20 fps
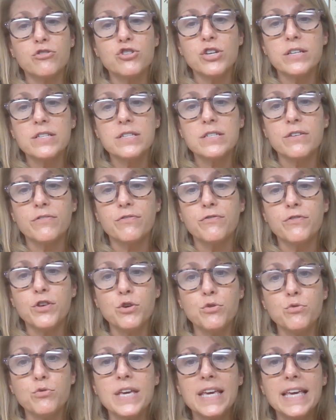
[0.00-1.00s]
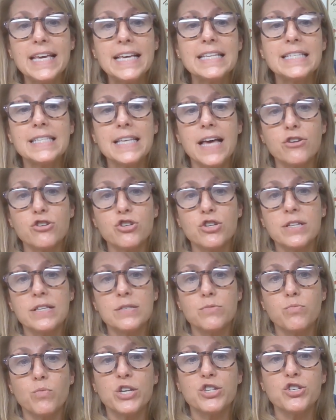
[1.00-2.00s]
just a few key
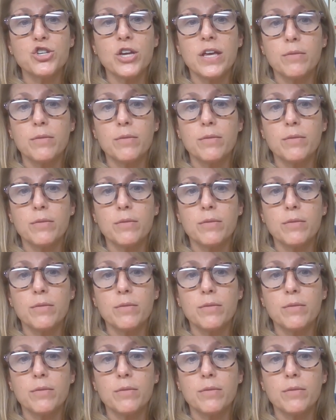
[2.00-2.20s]
sessions which